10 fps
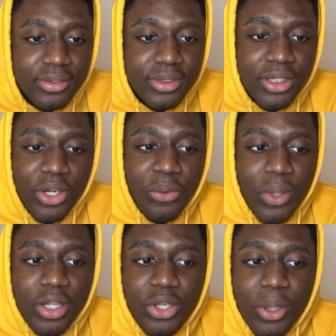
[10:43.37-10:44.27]
You know,
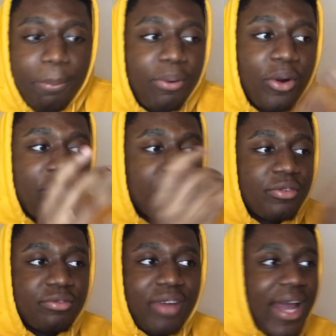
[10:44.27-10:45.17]
whether you're pro
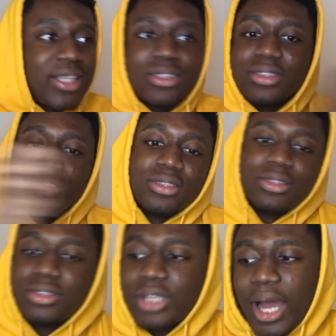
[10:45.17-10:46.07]
vax, you
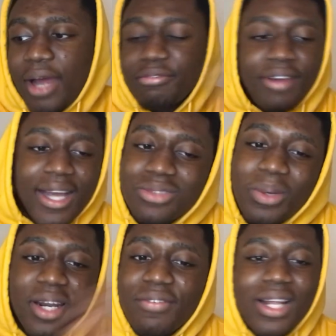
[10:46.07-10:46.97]
non vax,
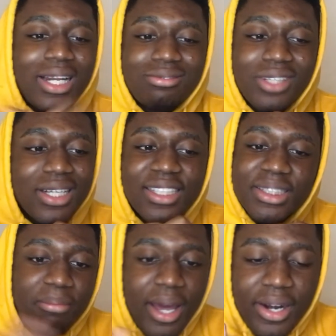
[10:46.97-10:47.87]
whatever, that really
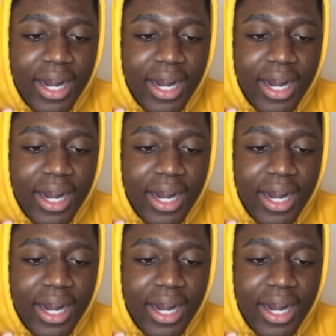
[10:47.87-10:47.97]
doesn't matter.